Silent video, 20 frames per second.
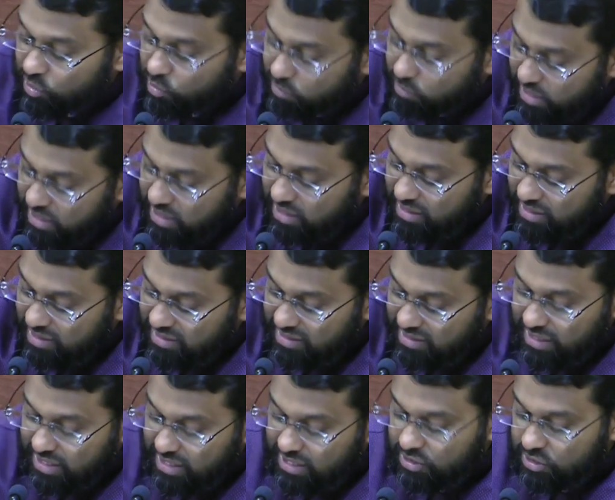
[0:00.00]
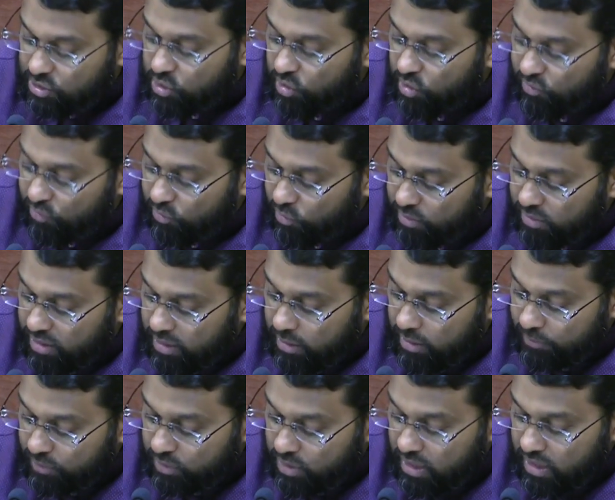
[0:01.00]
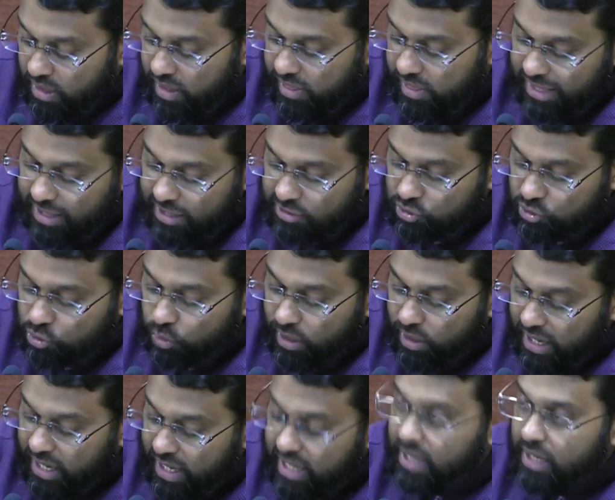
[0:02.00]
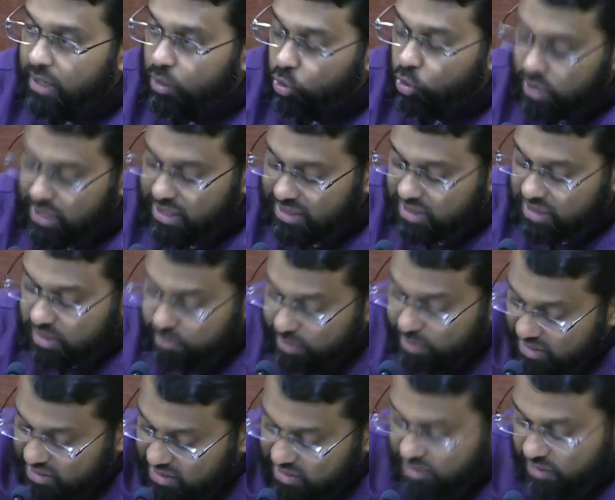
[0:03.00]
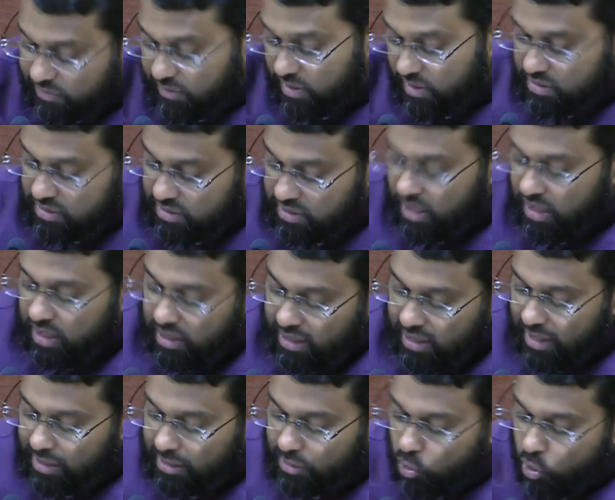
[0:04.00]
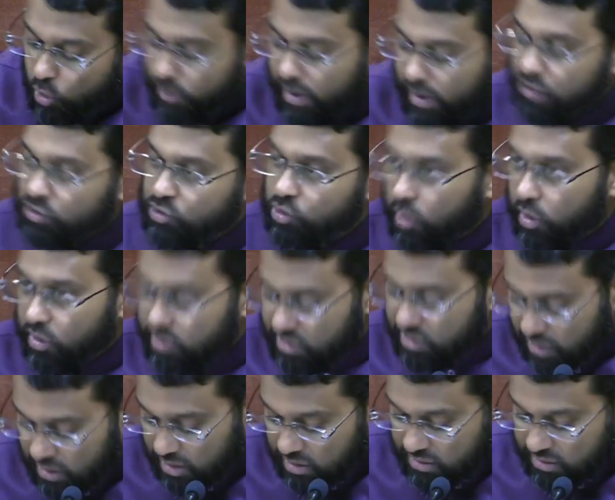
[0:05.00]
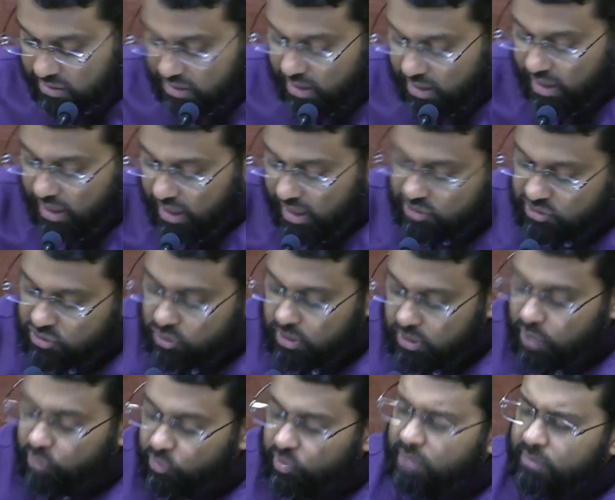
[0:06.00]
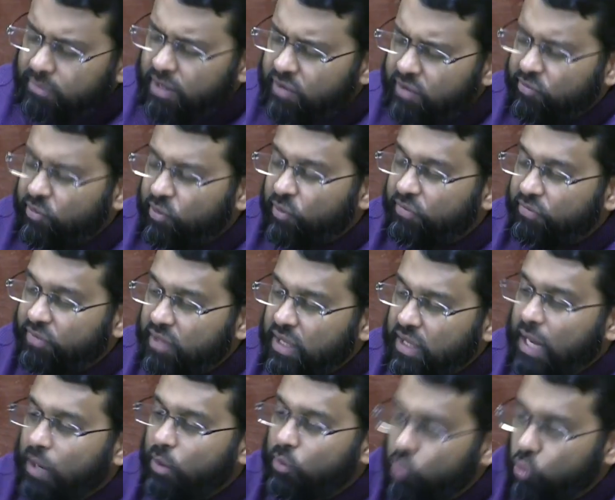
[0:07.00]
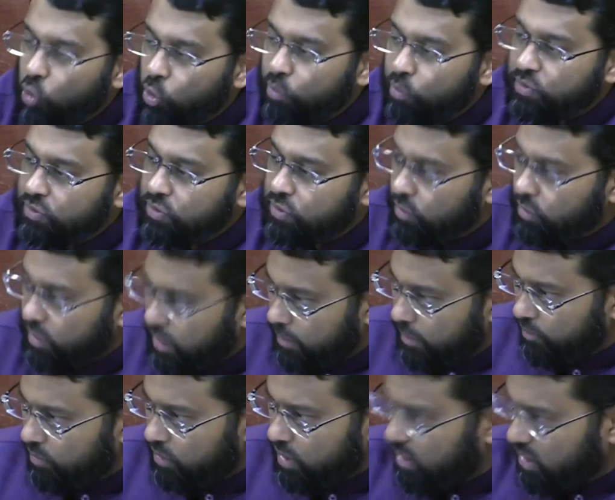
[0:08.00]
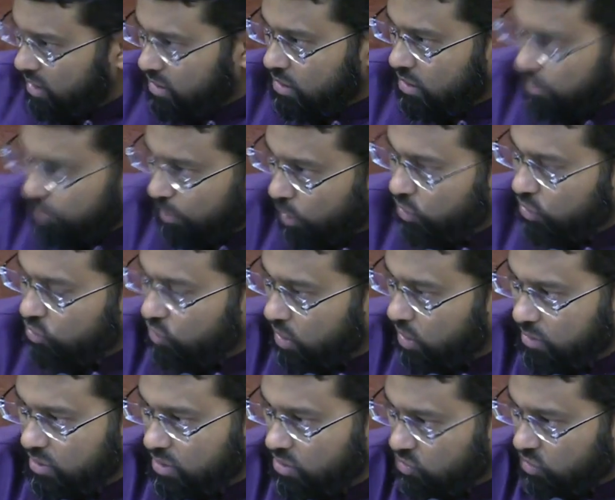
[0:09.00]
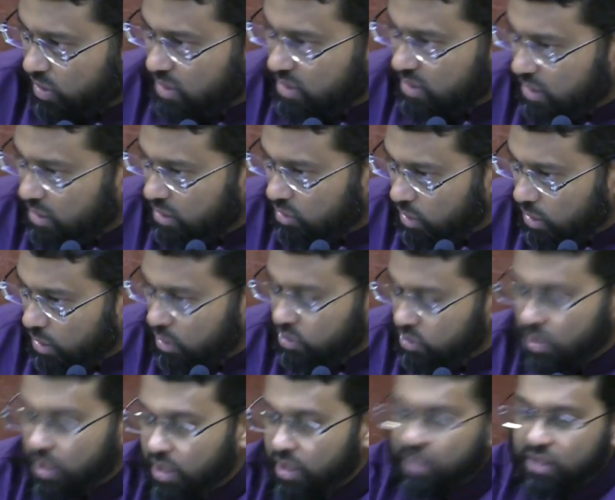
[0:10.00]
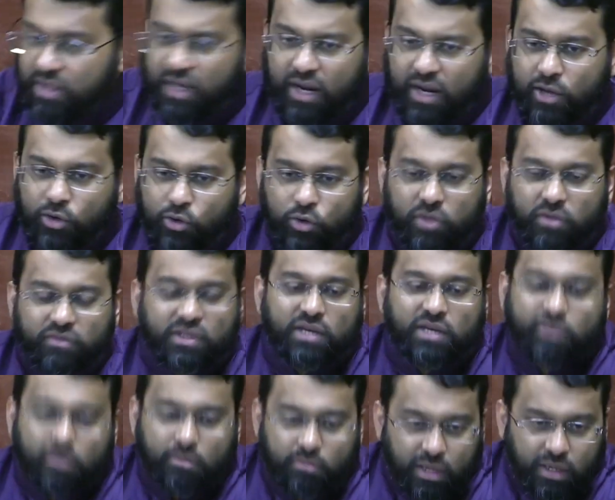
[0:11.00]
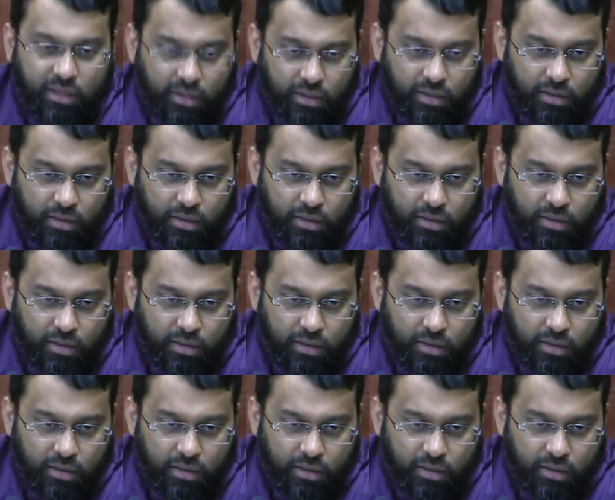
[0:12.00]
money is easier for me, that Suhail, who is the best of us, can go back to our sons and so that we may fulfill our hopes through him. It's a poetry I'm just translating to English, that I could have given money